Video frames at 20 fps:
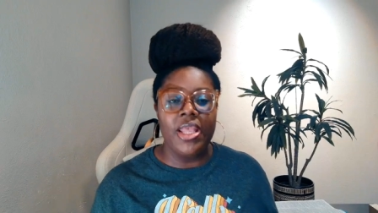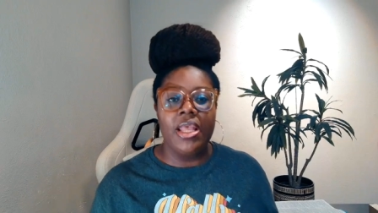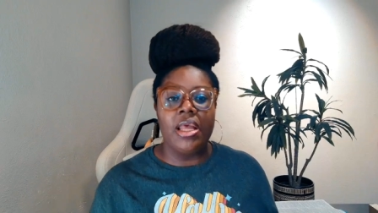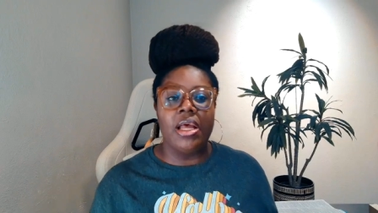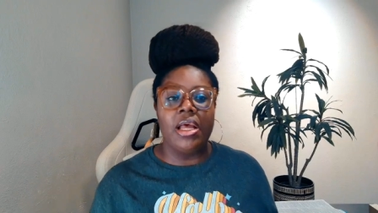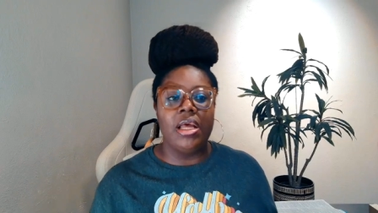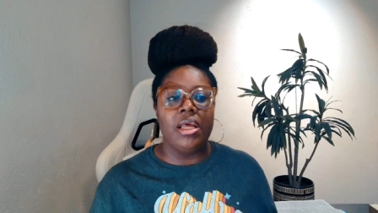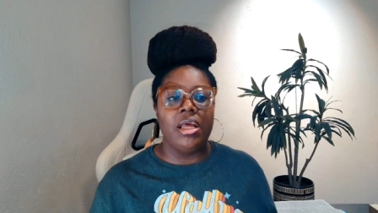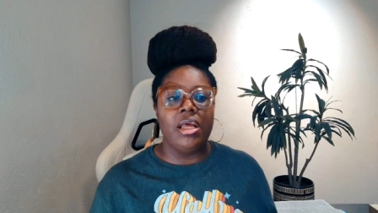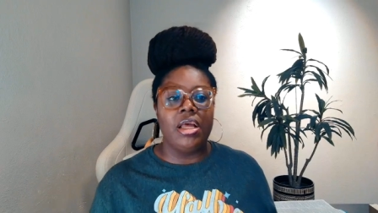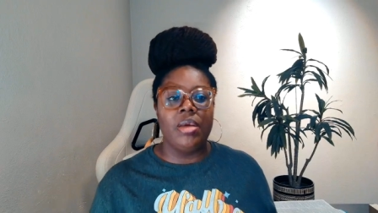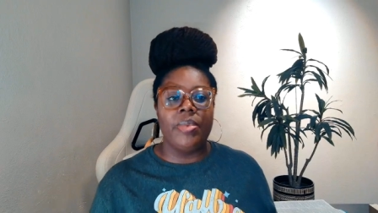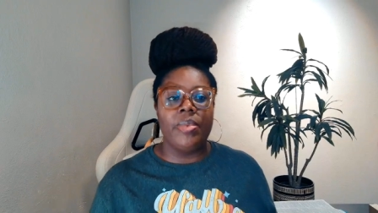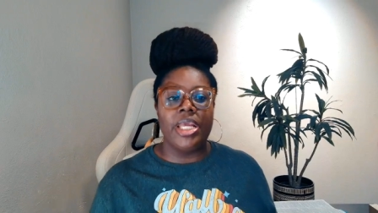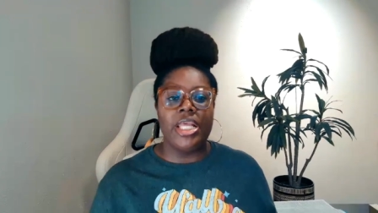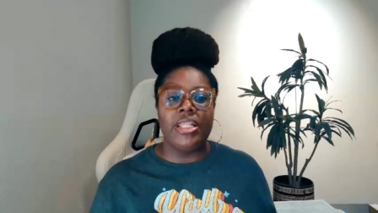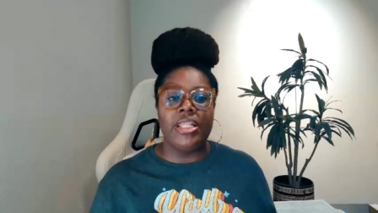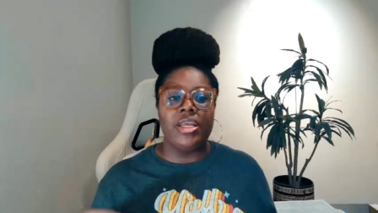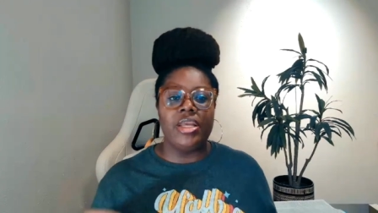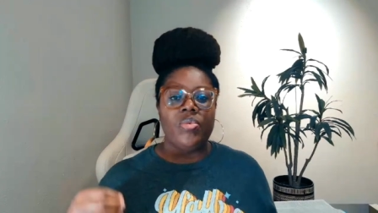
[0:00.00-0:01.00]
Um,
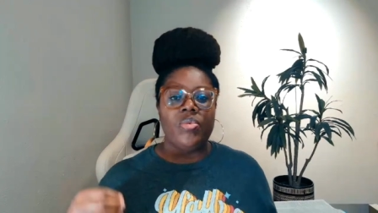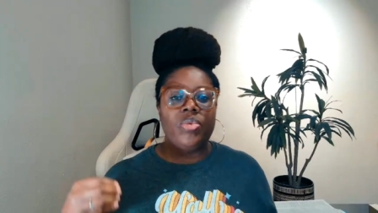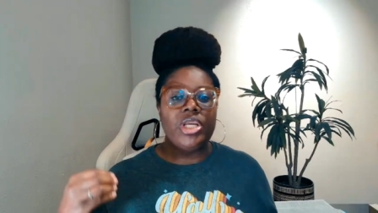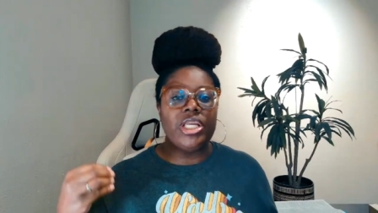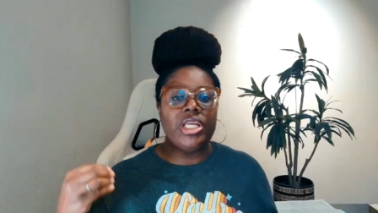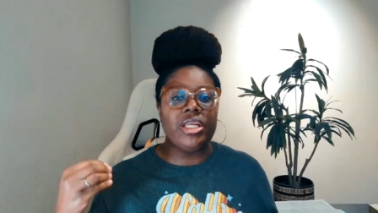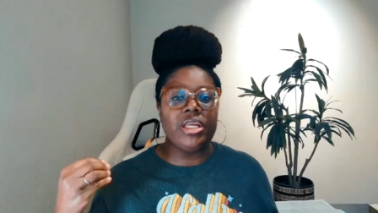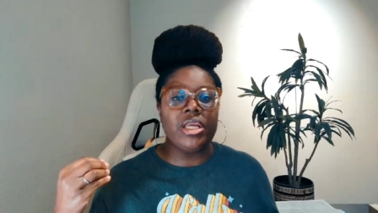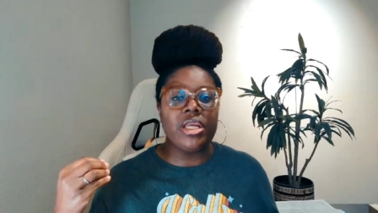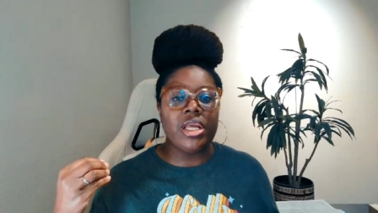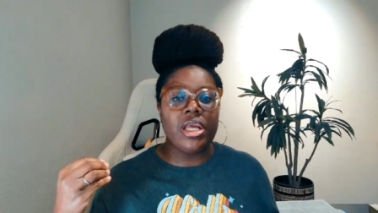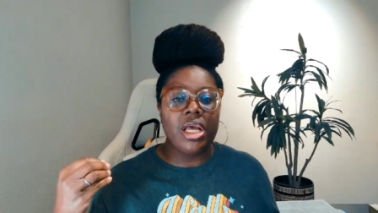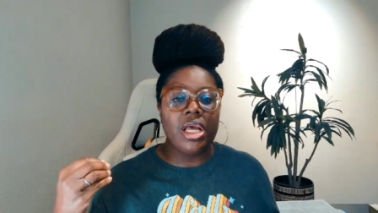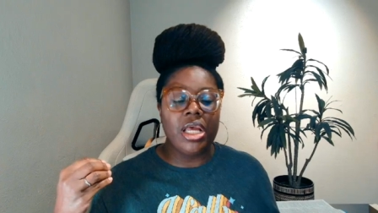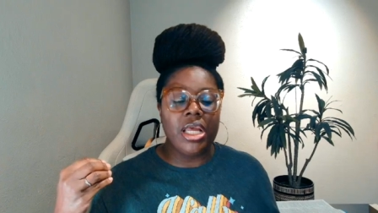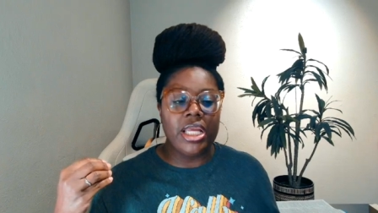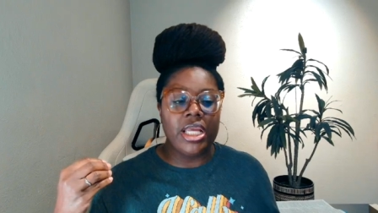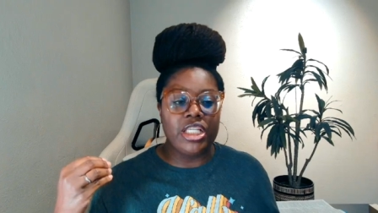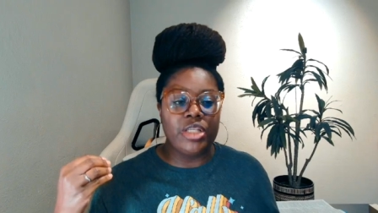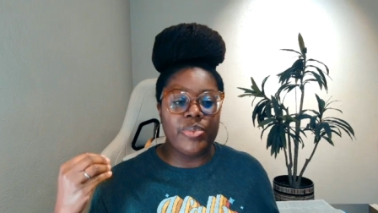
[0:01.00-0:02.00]
and then we
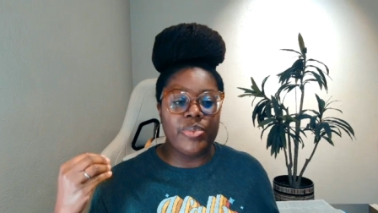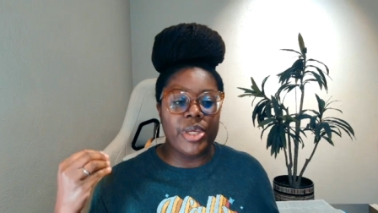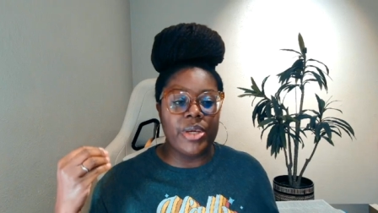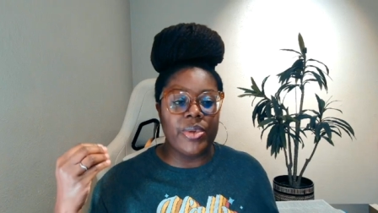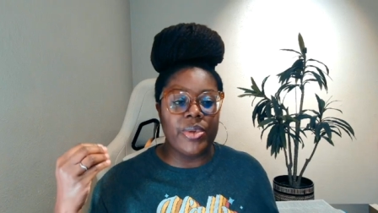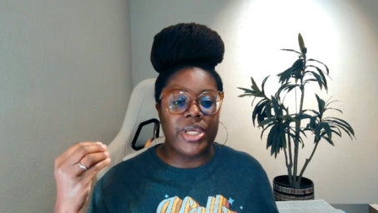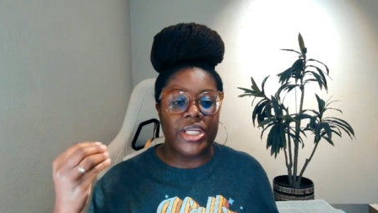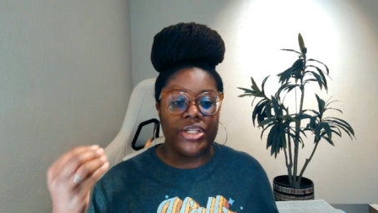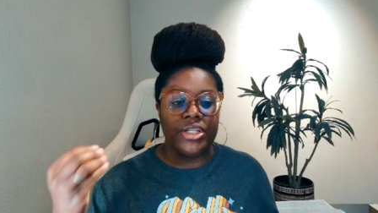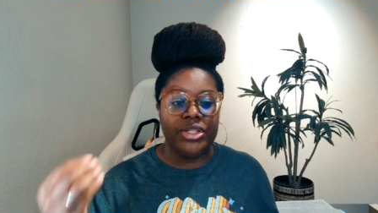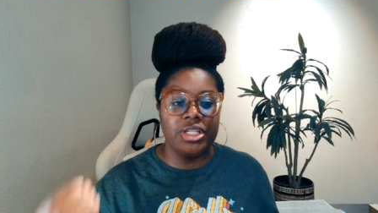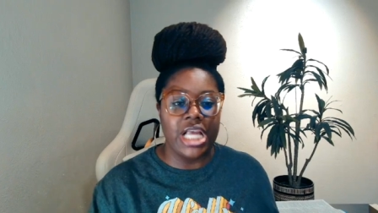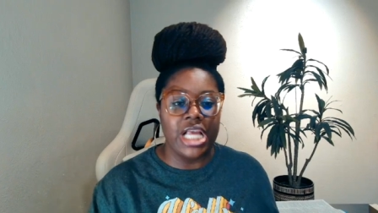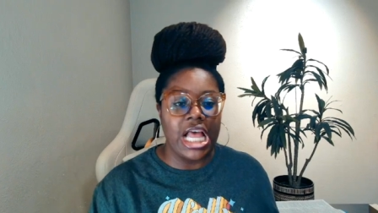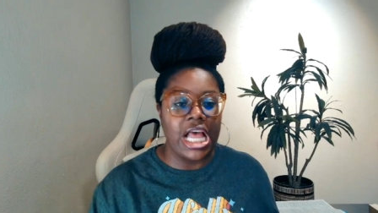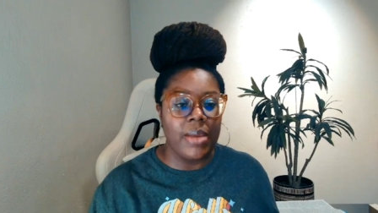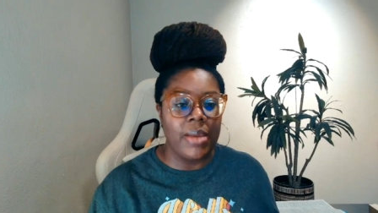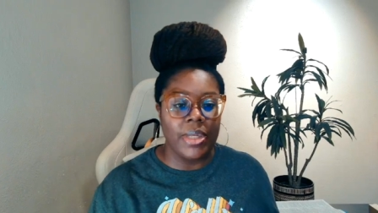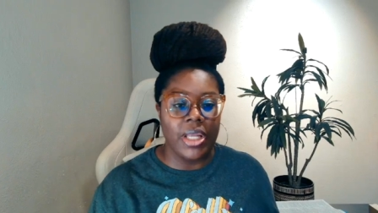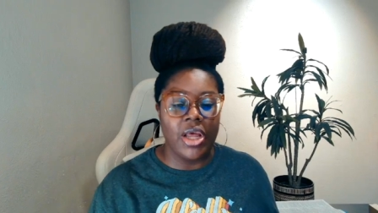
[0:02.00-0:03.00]
experienced
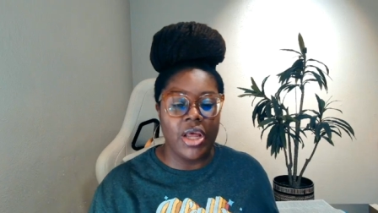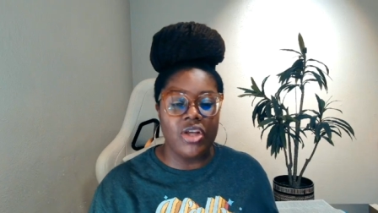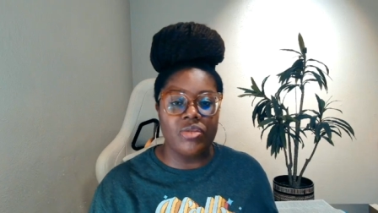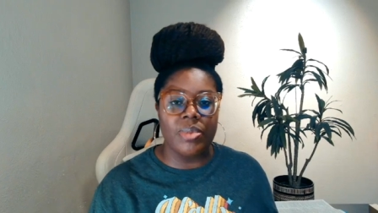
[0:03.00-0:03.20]
job loss.